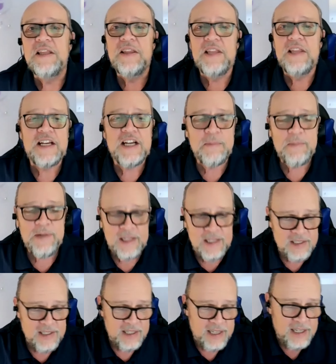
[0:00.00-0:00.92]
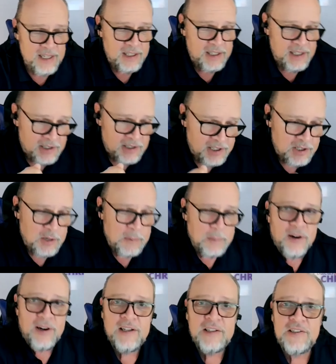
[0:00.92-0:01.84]
They come in and say, hey, here you go,
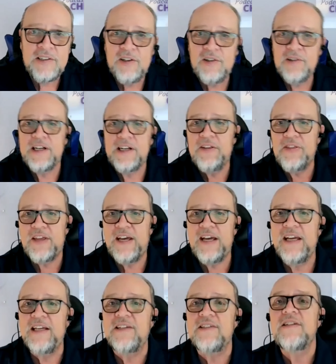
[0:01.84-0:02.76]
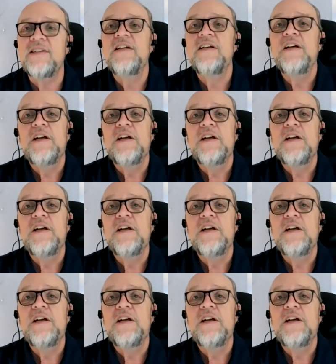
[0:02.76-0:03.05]
boss. Okay, thanks.